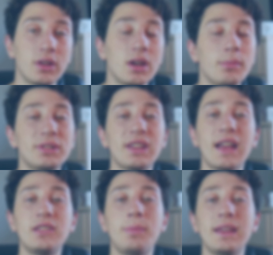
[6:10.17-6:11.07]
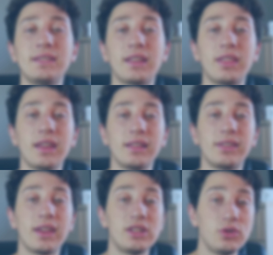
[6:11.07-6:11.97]
besides basic things like
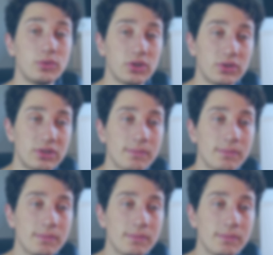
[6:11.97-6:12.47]
users,